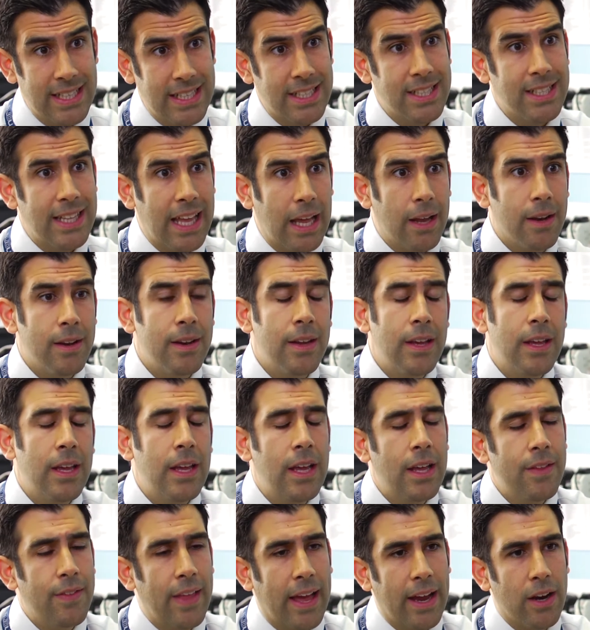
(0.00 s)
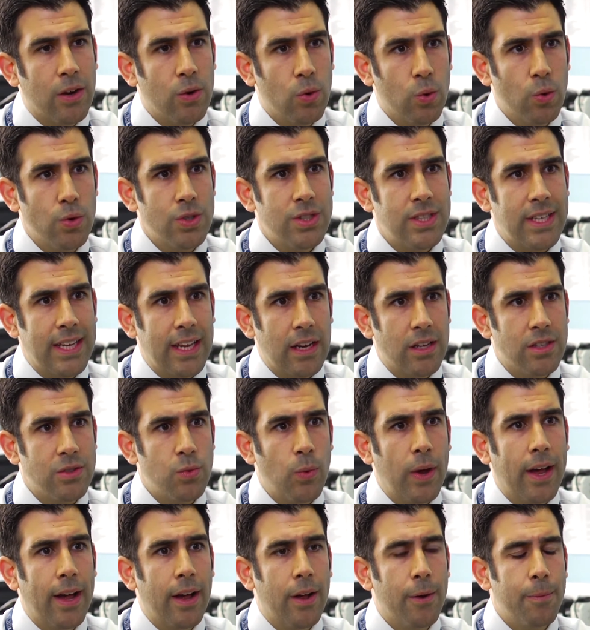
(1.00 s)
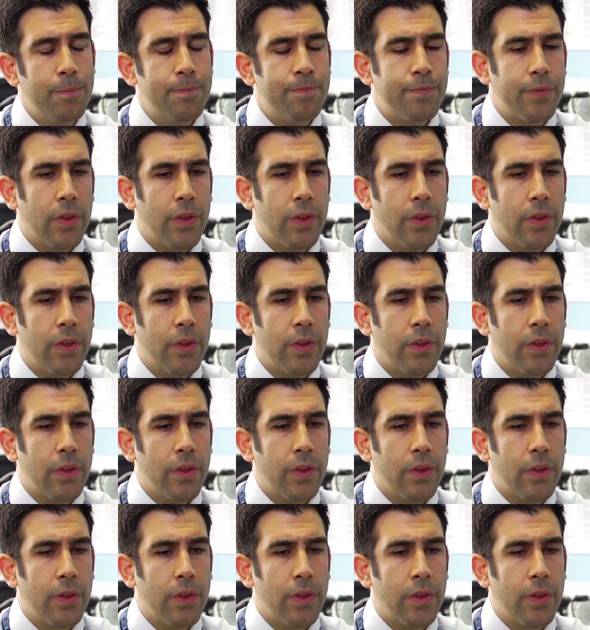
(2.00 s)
into that core skill as well.